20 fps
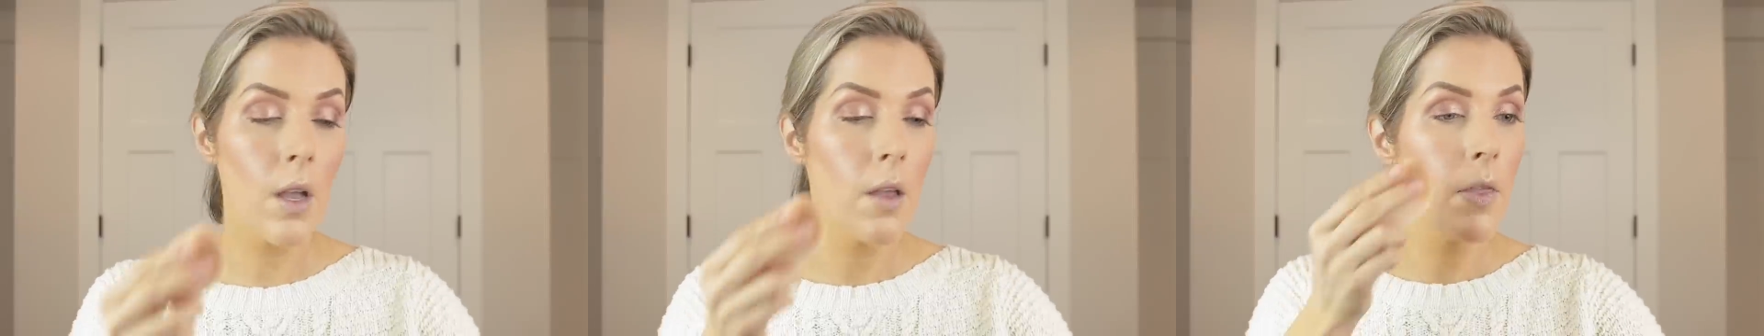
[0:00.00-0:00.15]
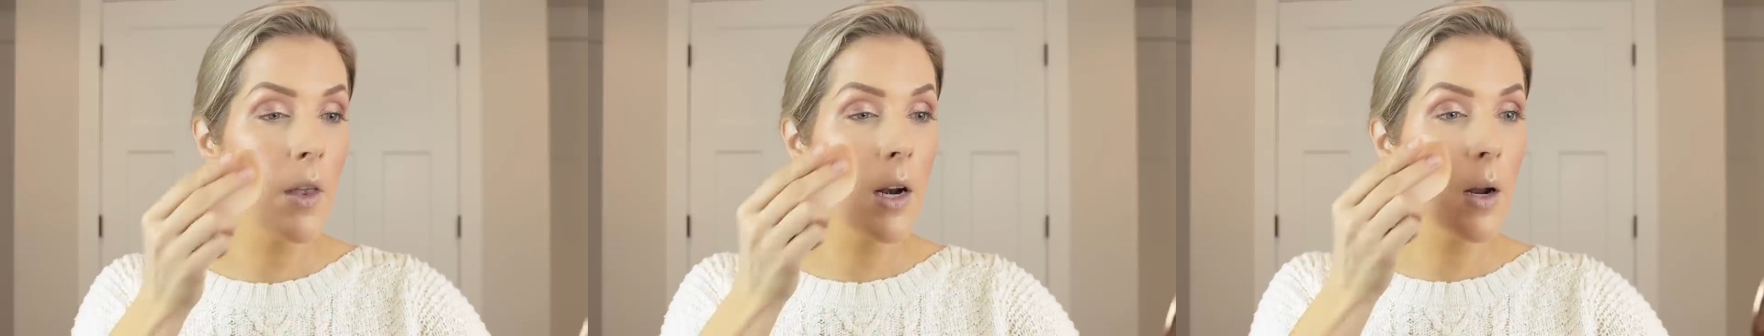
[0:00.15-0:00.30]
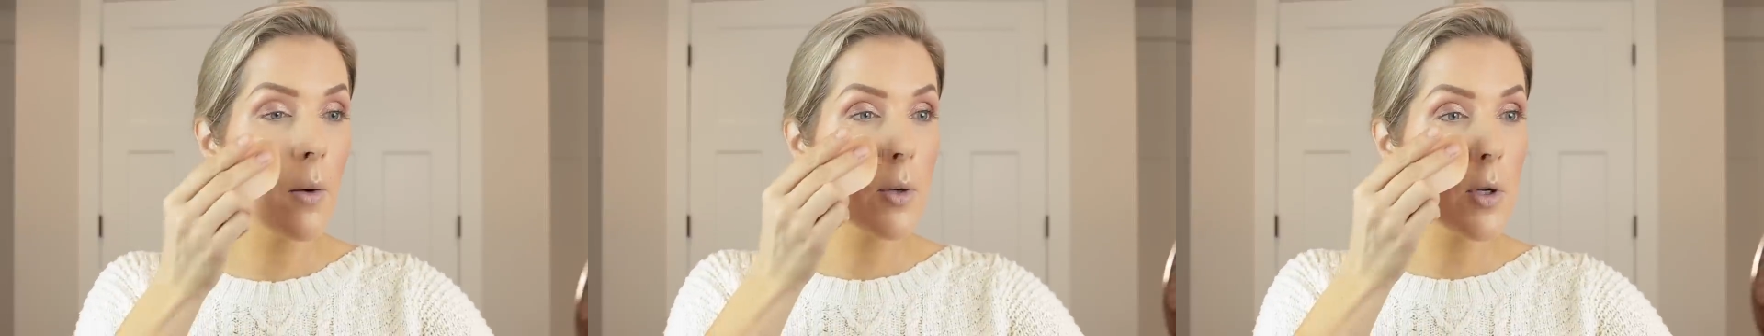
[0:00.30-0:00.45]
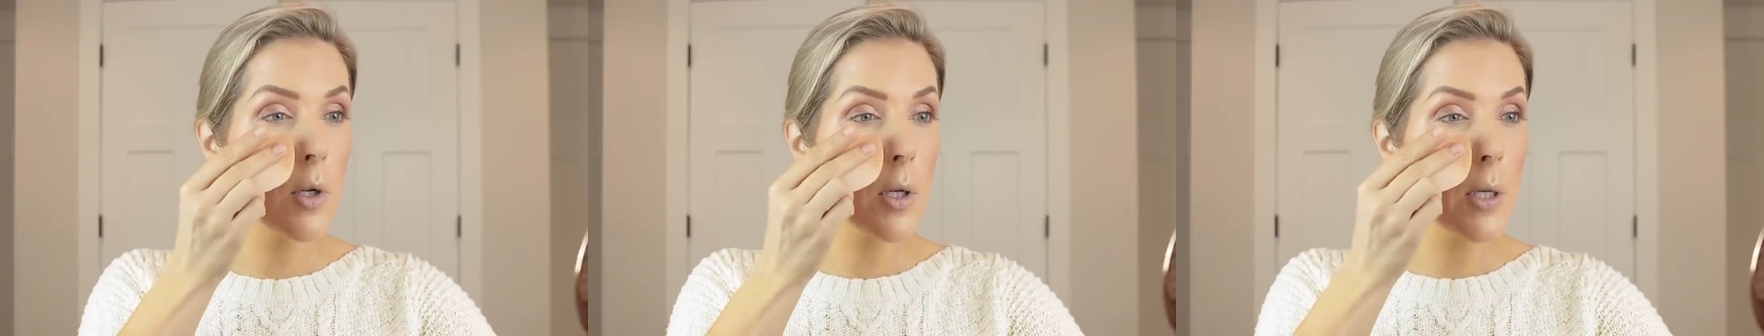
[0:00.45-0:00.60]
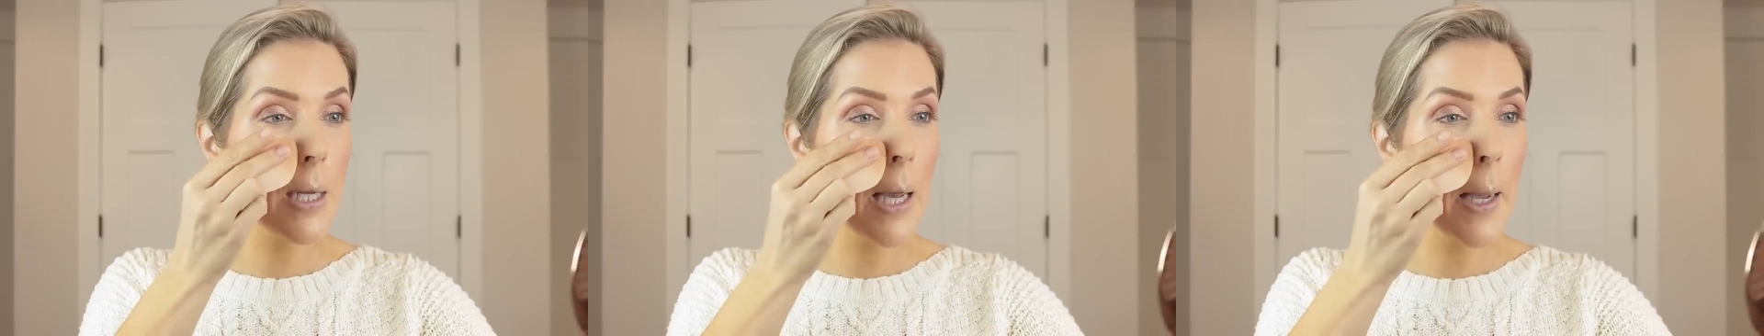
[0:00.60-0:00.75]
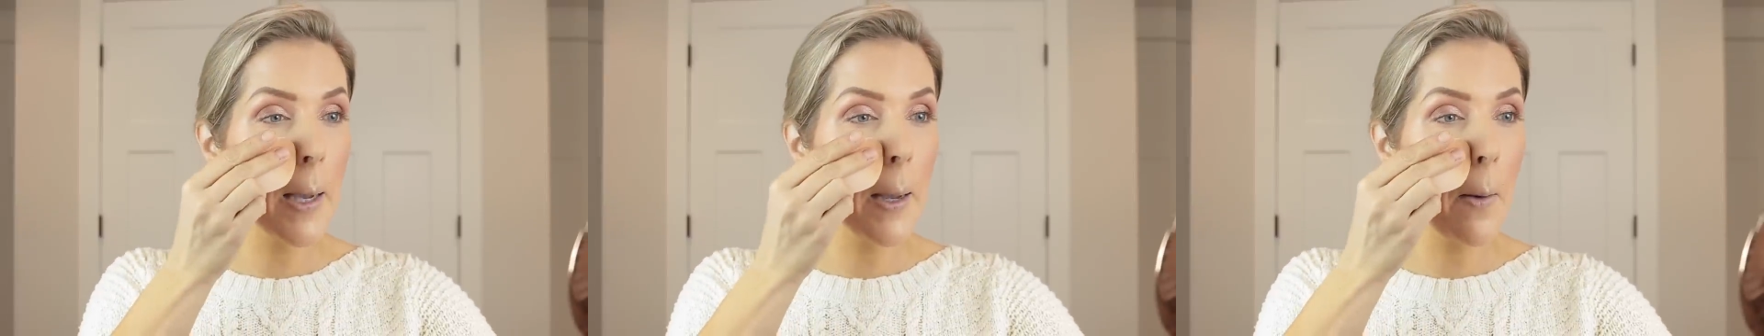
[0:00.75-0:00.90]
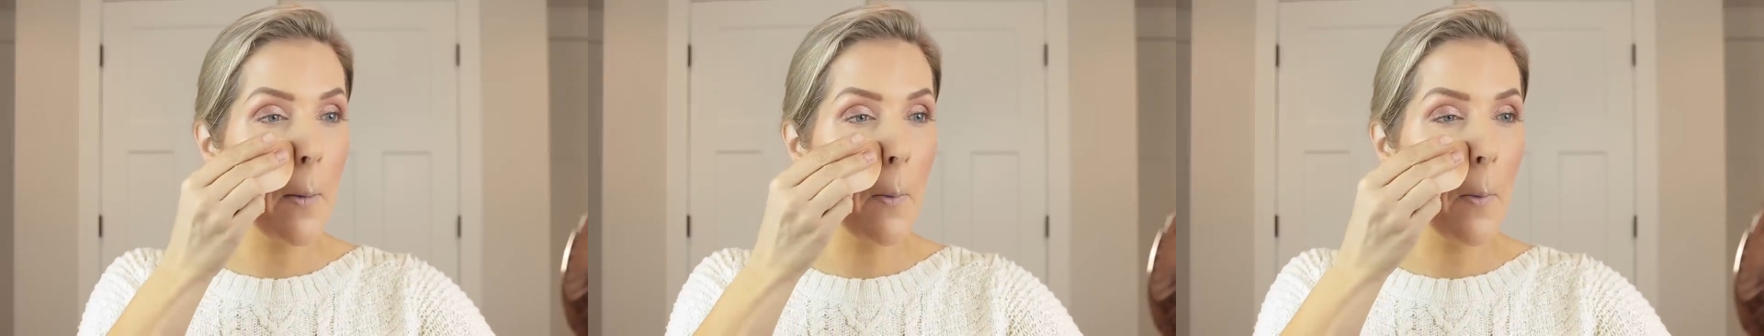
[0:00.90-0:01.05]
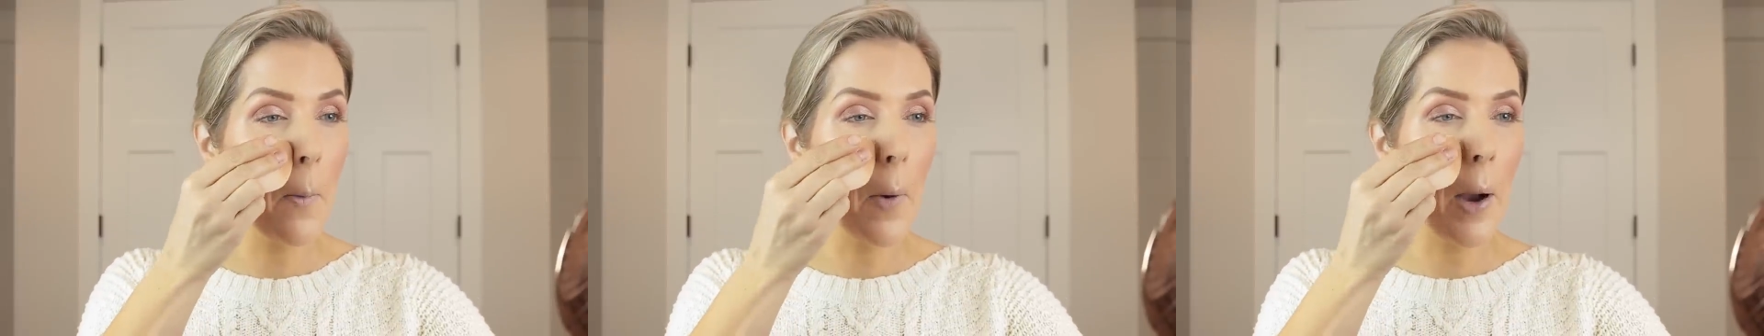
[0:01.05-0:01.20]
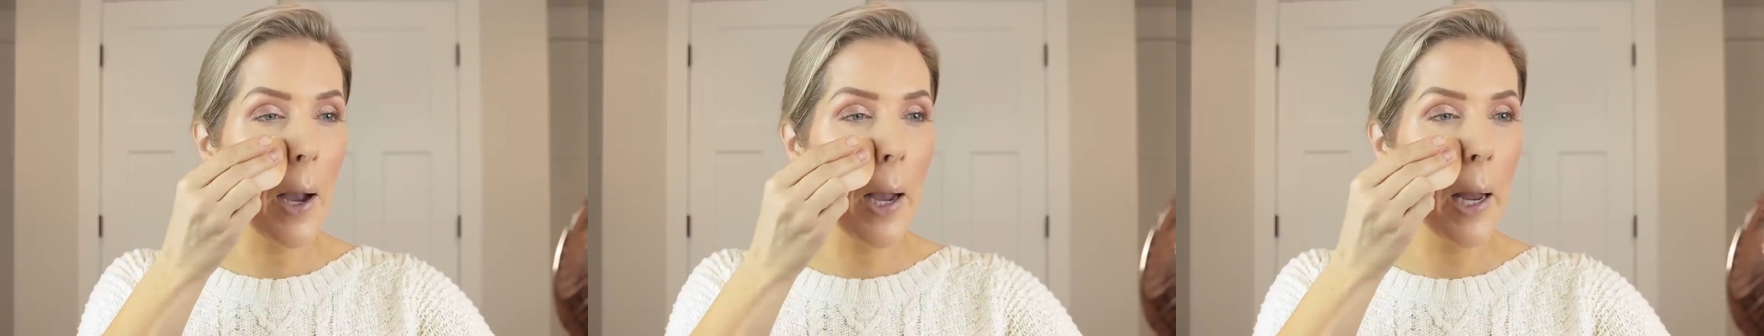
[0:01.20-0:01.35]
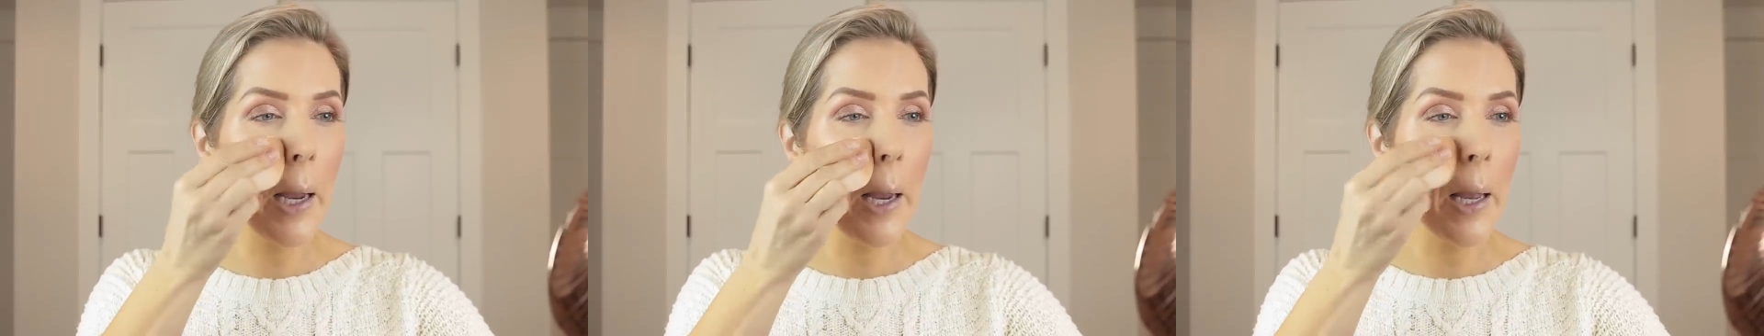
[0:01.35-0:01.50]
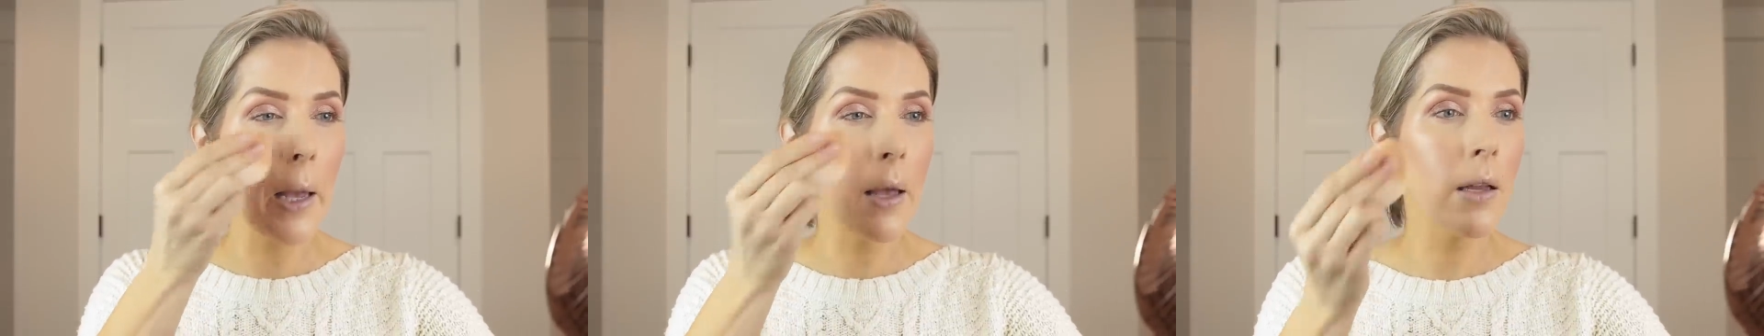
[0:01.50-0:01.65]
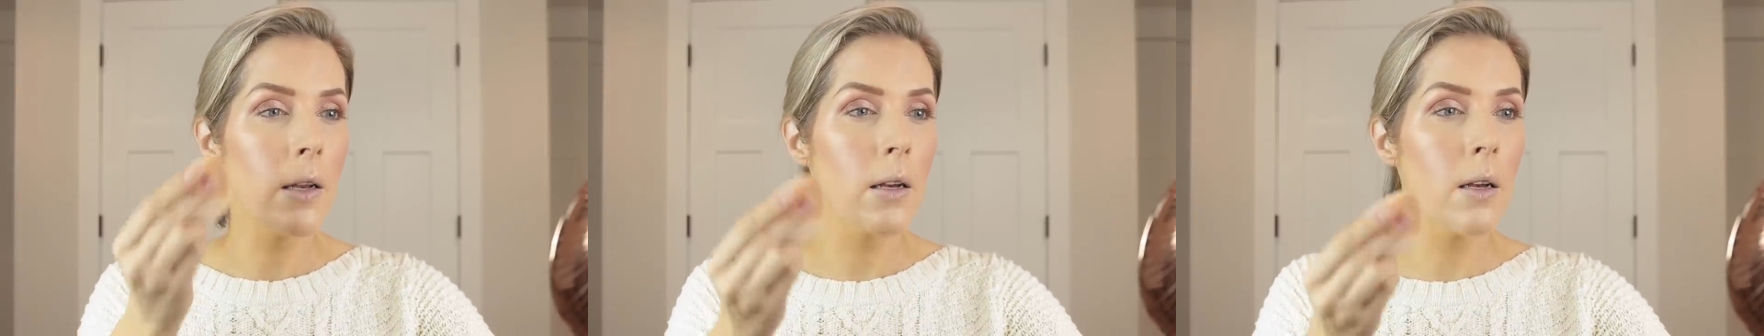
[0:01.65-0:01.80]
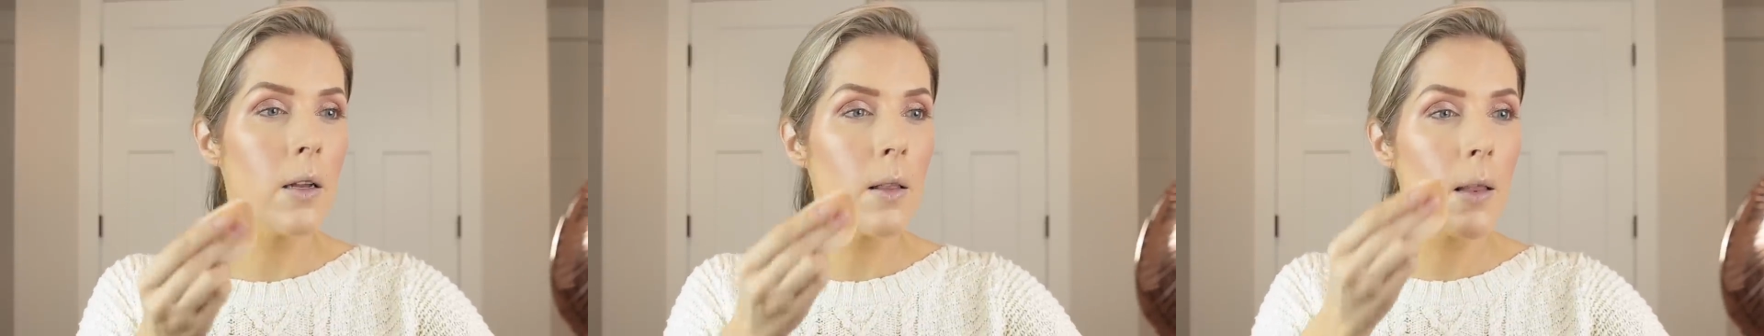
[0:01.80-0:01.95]
And then I will just take it right
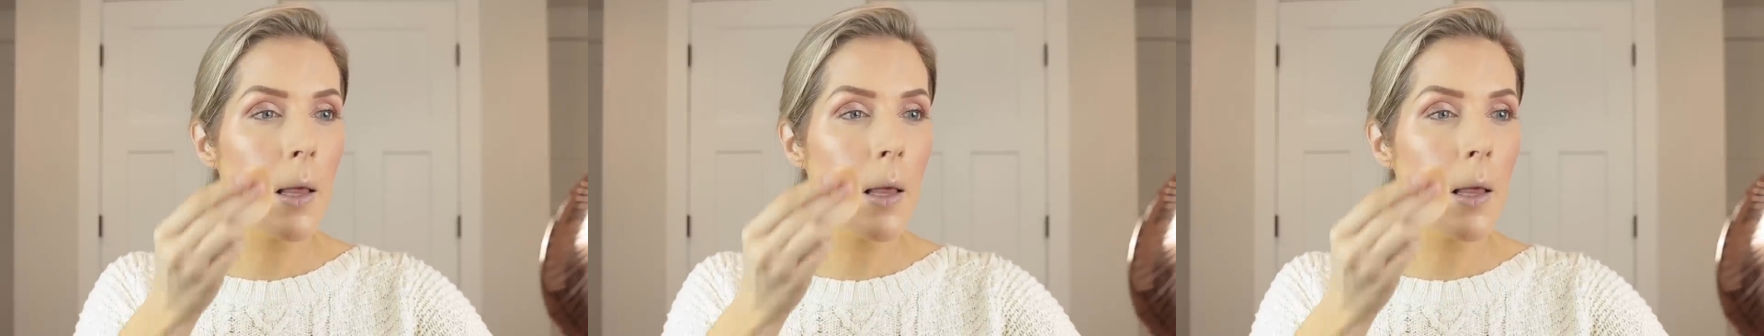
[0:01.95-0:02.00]
in